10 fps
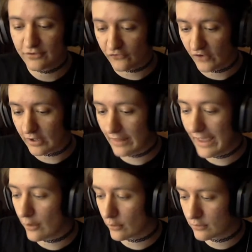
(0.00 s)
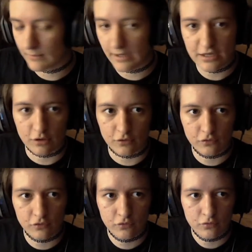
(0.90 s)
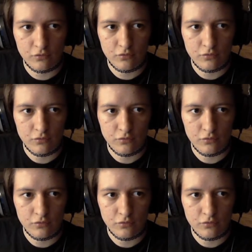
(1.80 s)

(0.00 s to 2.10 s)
is very loud in my ears.